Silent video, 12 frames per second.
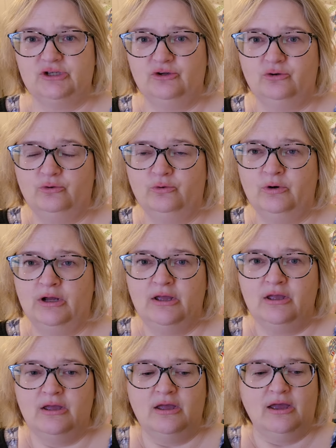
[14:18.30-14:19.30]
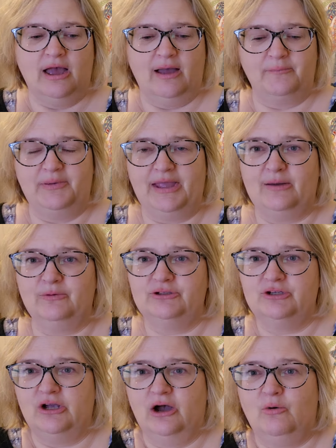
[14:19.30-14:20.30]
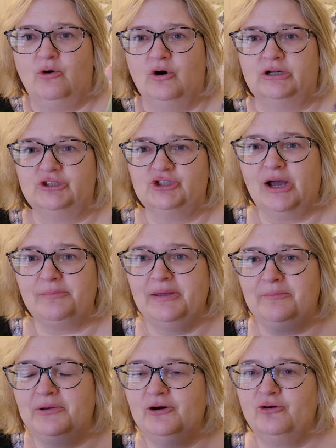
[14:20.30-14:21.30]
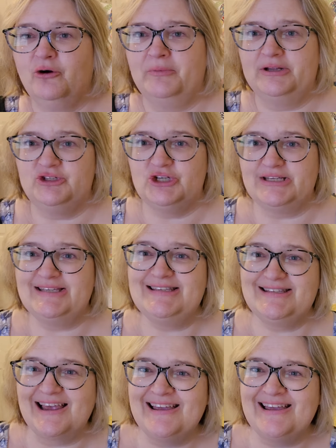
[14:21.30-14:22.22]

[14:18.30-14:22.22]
to be able to go on shopping pilgrimages